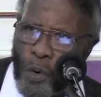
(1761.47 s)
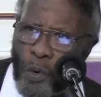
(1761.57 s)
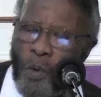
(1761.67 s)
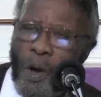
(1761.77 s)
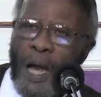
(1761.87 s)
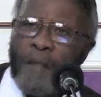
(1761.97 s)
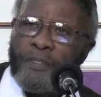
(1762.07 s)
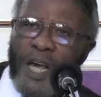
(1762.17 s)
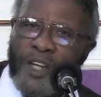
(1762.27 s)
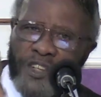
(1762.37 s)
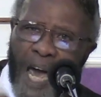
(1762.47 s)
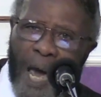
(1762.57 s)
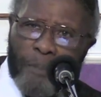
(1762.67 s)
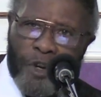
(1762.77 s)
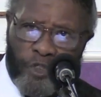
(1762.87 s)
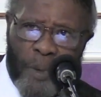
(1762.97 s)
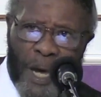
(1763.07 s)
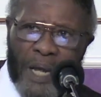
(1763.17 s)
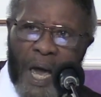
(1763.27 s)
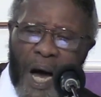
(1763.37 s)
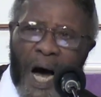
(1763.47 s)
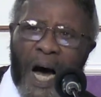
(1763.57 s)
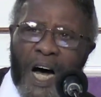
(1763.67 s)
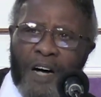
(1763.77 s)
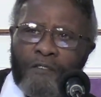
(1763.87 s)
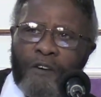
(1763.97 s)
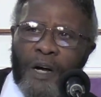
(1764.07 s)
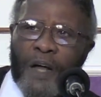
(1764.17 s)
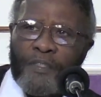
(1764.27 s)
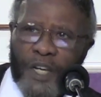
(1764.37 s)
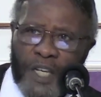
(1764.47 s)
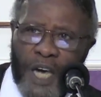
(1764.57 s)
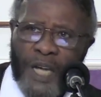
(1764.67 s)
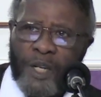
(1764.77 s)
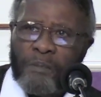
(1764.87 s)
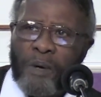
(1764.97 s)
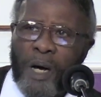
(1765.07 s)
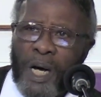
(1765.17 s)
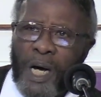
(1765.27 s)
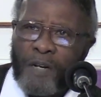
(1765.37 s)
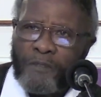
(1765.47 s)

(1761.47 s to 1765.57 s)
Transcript: to the establishment of the kingdom